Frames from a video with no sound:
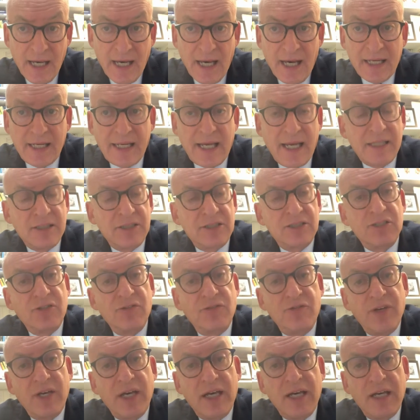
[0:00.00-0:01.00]
against
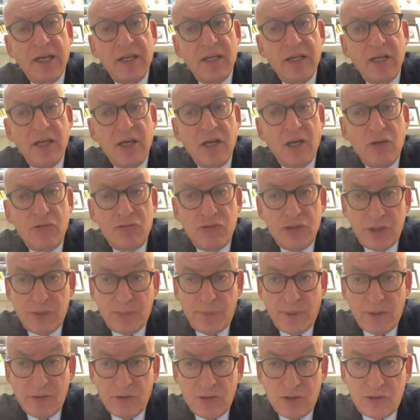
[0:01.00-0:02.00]
severe
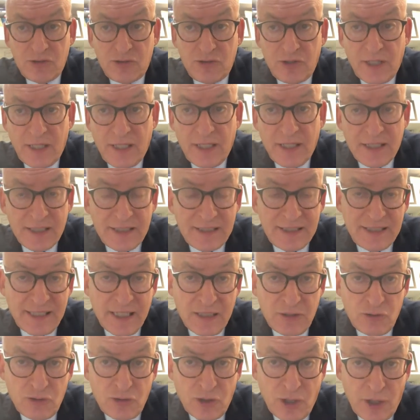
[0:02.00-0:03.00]
respiratory
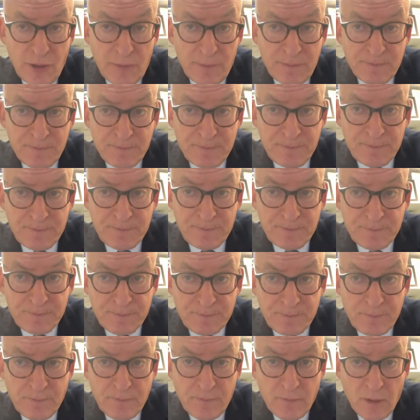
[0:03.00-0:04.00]
syndrome.
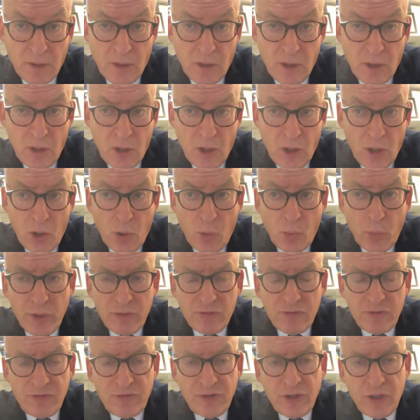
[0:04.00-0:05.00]
We
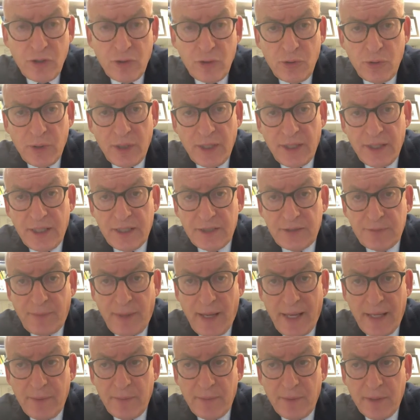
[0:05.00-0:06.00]
review in this
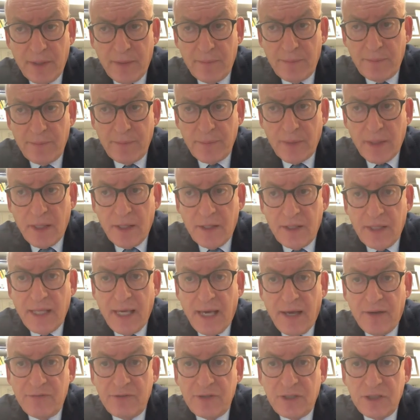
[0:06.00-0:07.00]
paper the
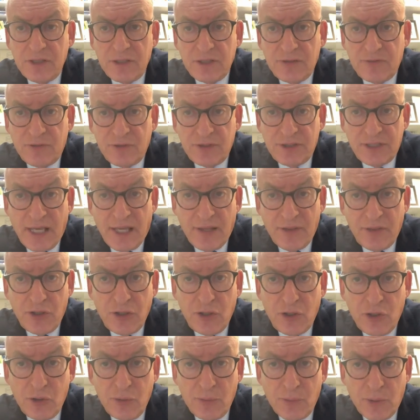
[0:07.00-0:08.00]
evidence for
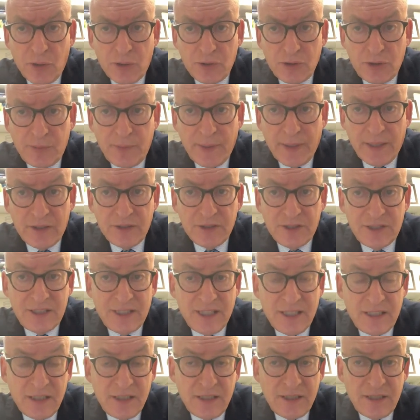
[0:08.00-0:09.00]
xanthohumol to be
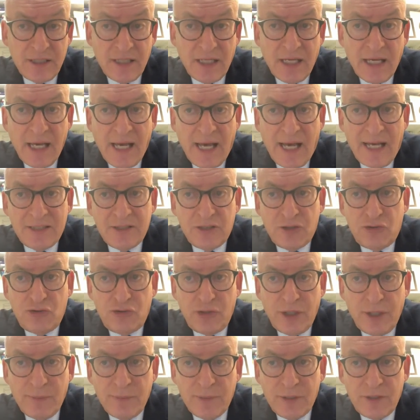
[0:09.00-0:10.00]
considered as a
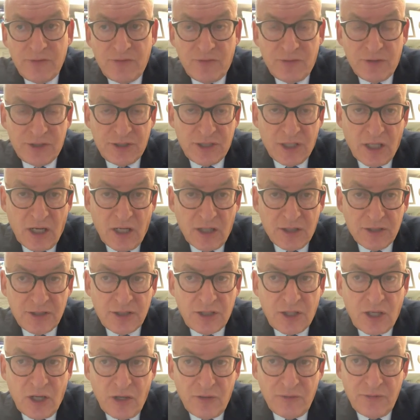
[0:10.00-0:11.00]
treatment for SARS
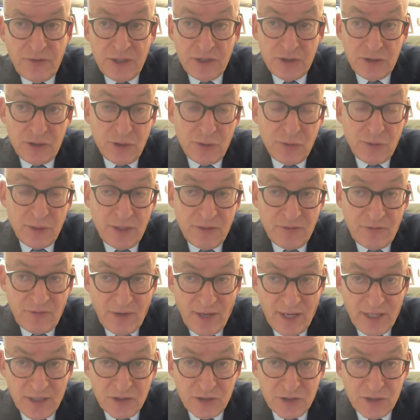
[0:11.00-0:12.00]
CoV two
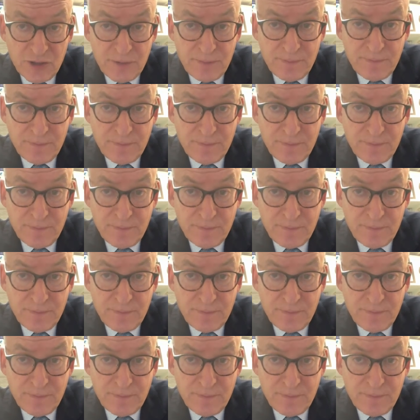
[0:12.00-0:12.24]
infection.